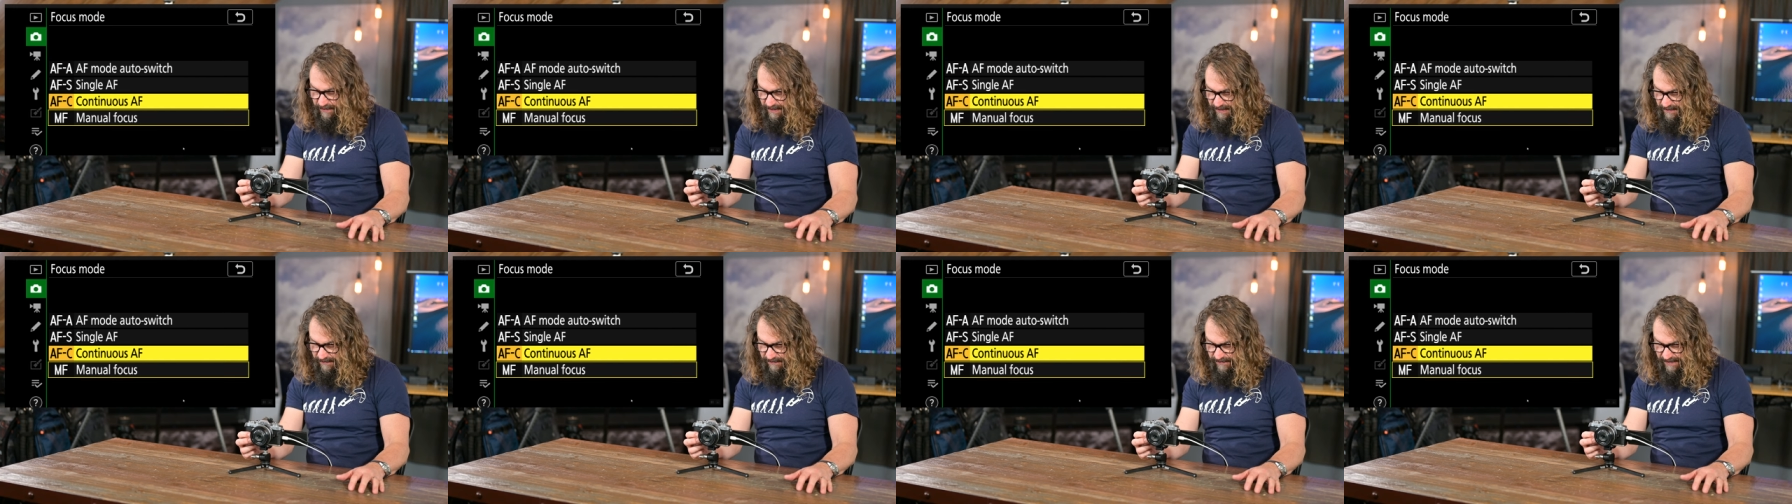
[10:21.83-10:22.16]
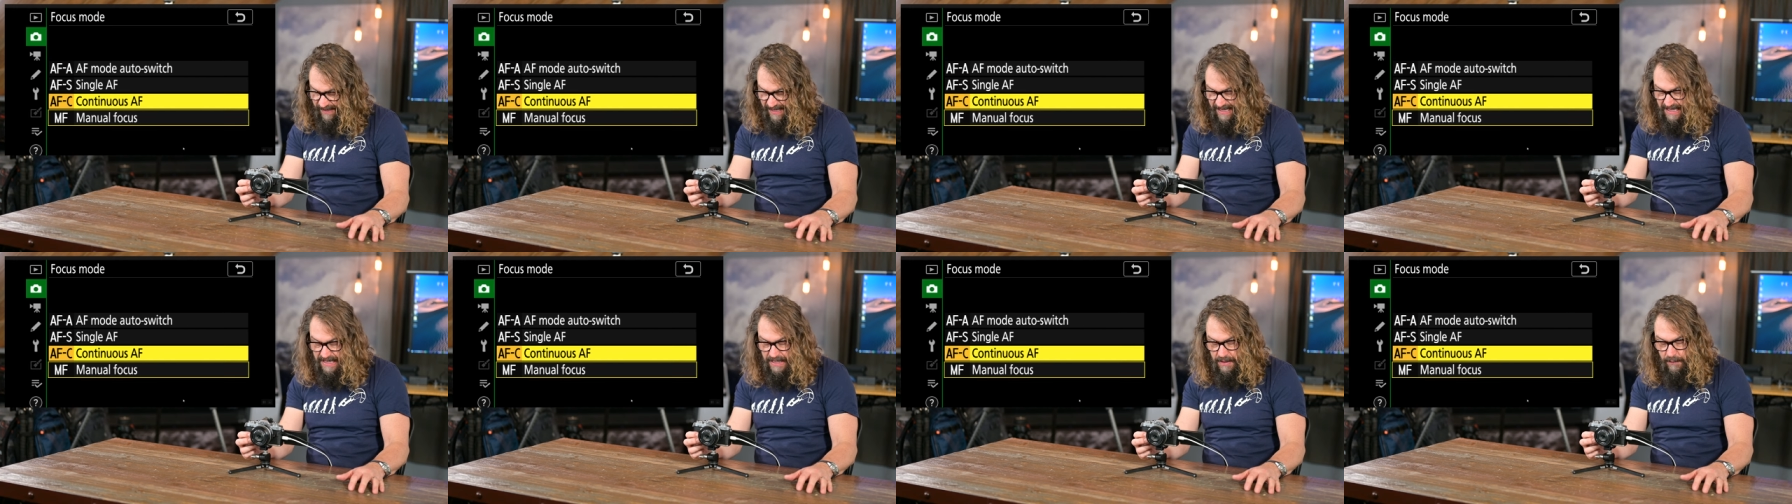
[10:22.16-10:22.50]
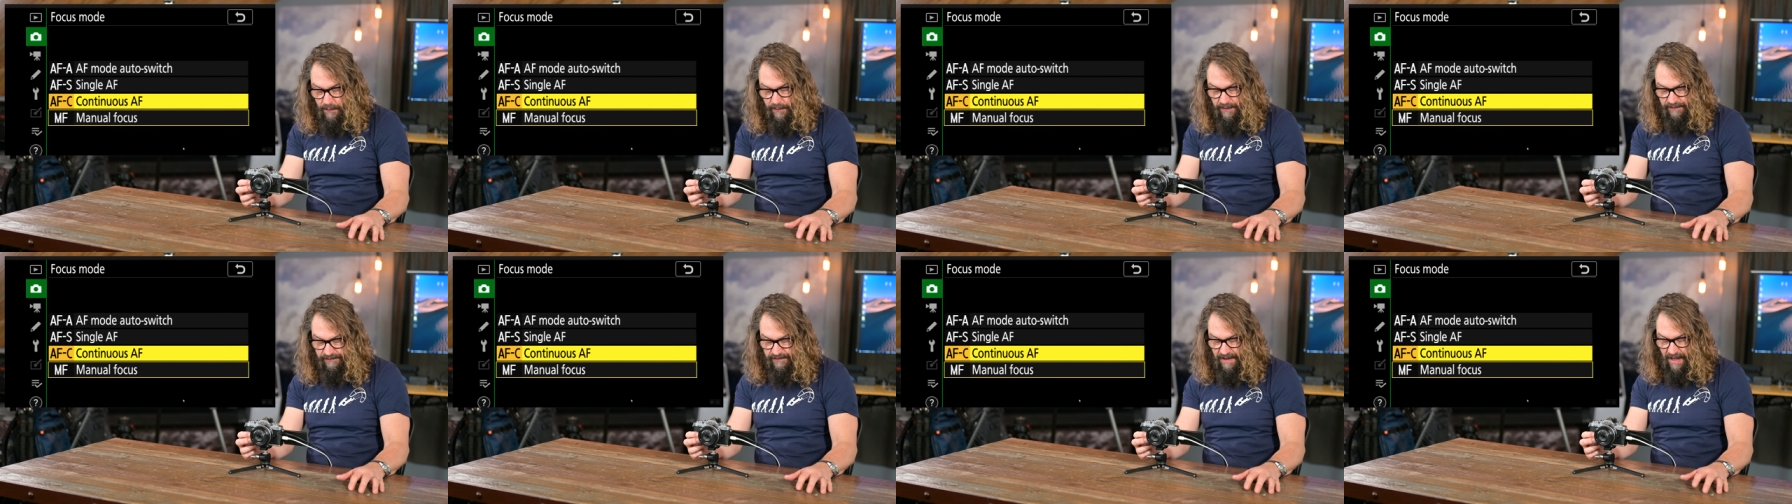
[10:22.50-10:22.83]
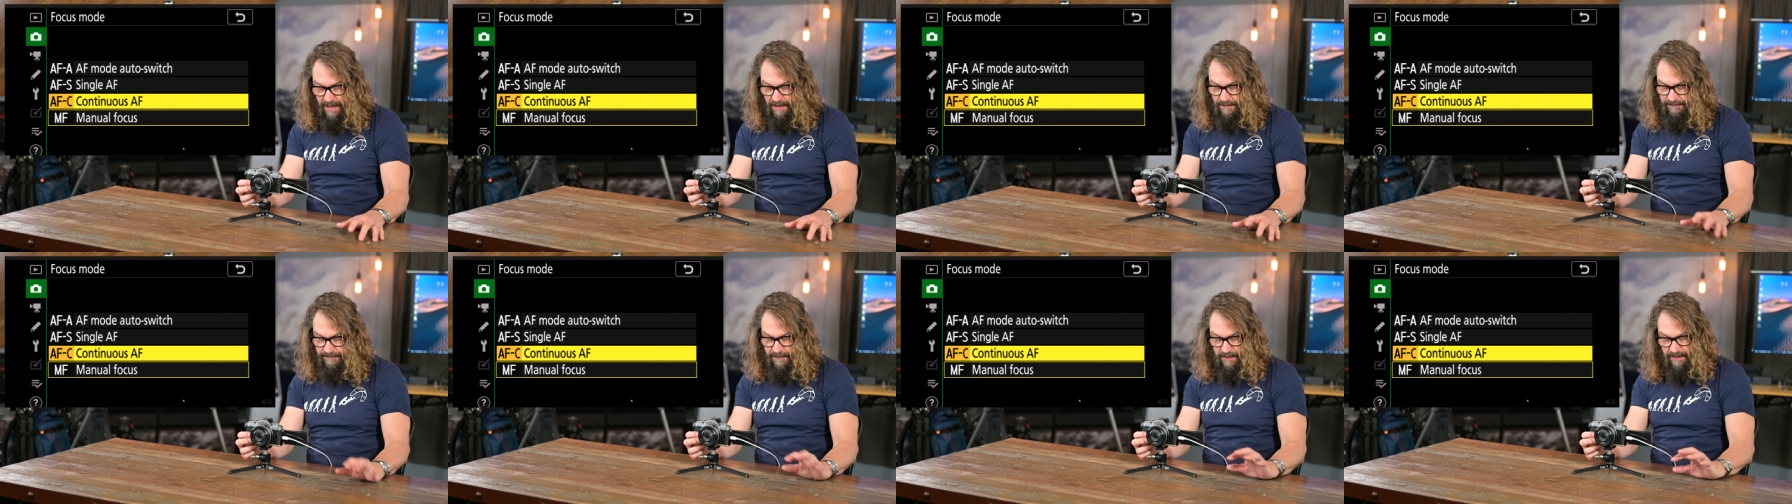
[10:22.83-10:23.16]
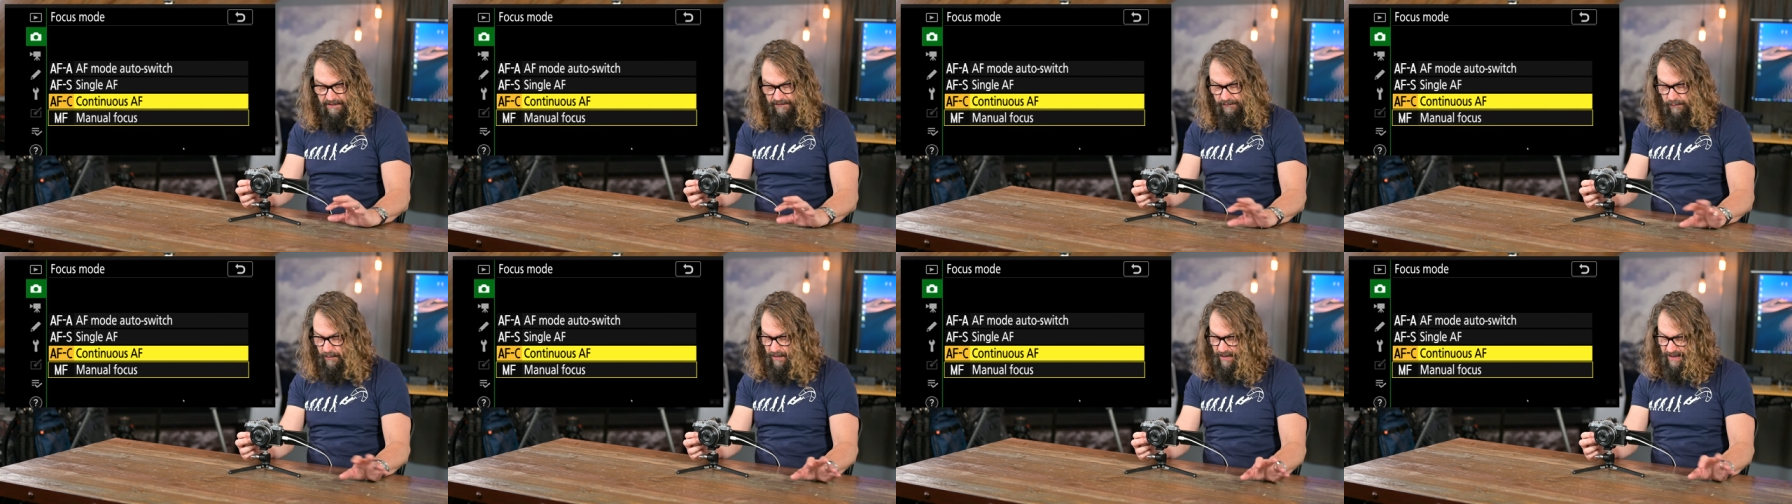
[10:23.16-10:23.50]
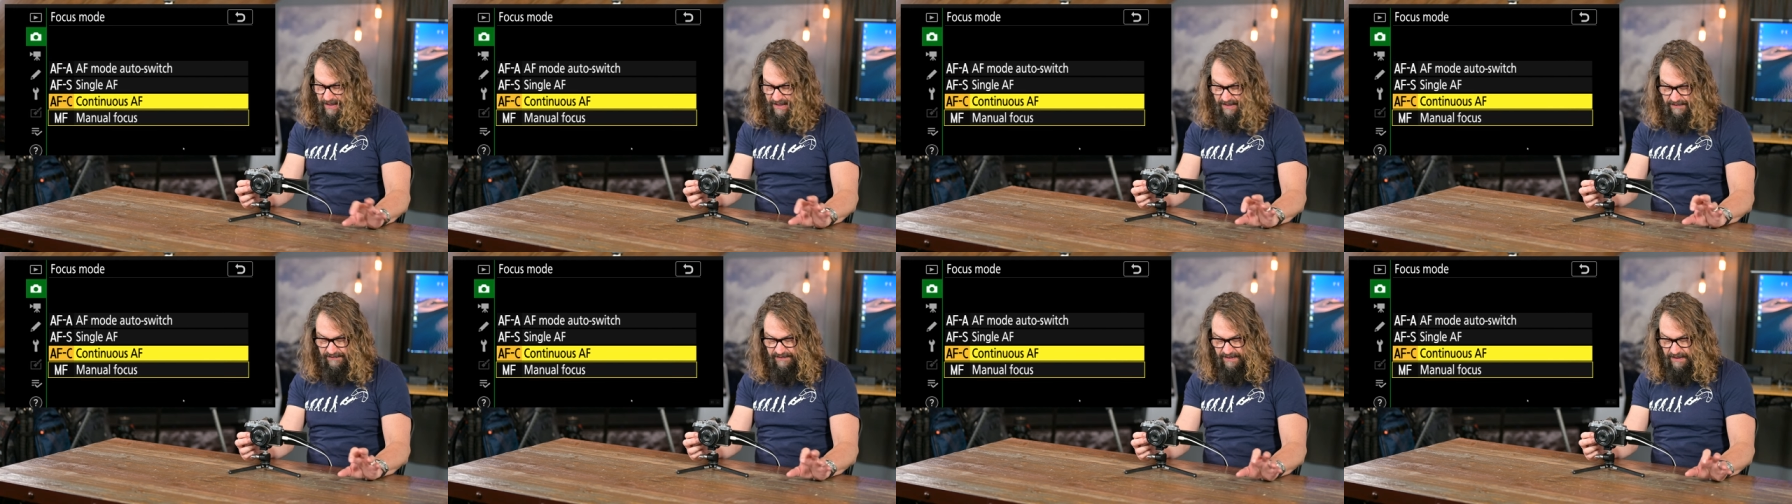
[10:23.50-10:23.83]
continuous autofocus where
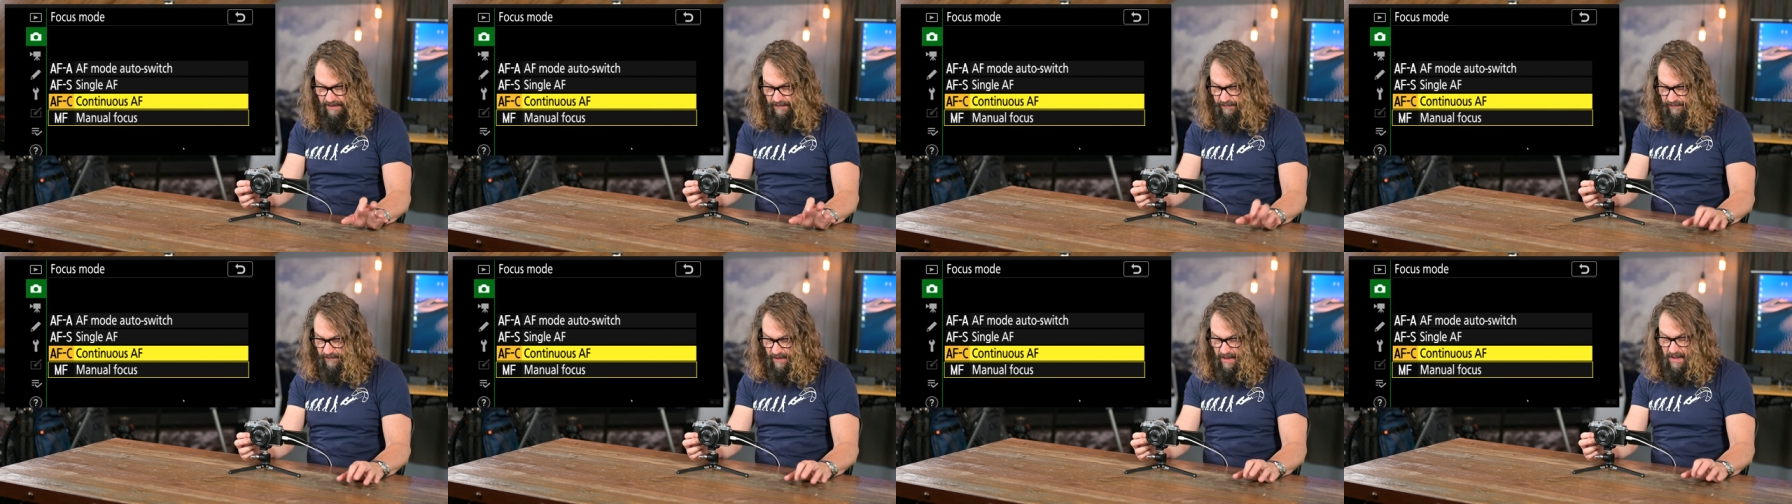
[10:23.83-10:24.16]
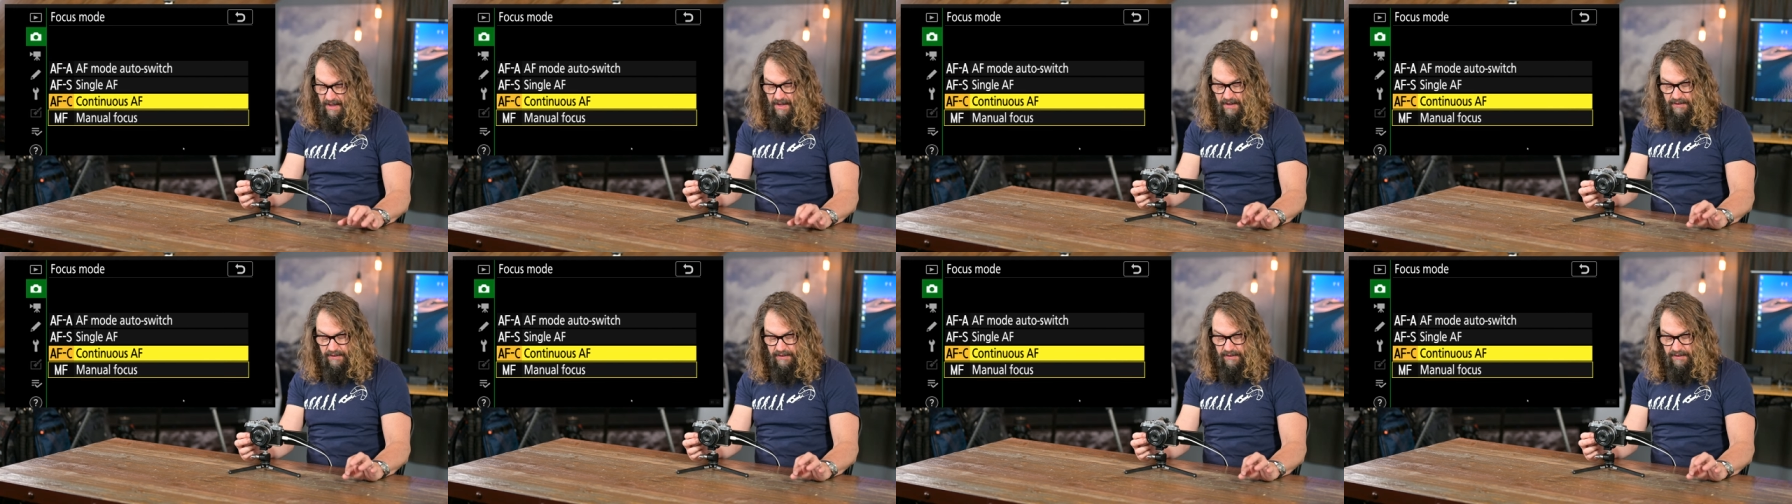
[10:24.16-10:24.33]
it continues